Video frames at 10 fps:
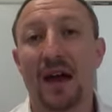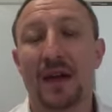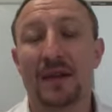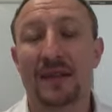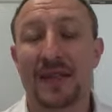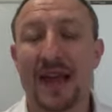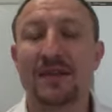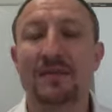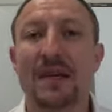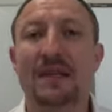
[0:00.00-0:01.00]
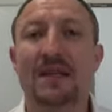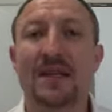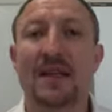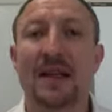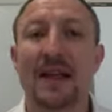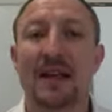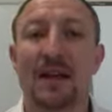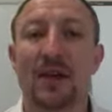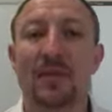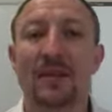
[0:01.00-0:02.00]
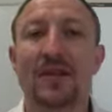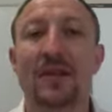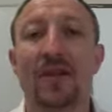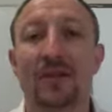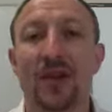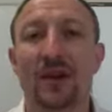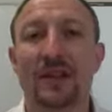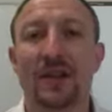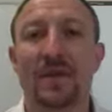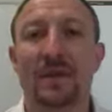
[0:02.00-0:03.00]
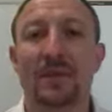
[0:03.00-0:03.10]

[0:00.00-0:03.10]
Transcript: there's 1,000 metres in a kilometre, and I've got 90 of them.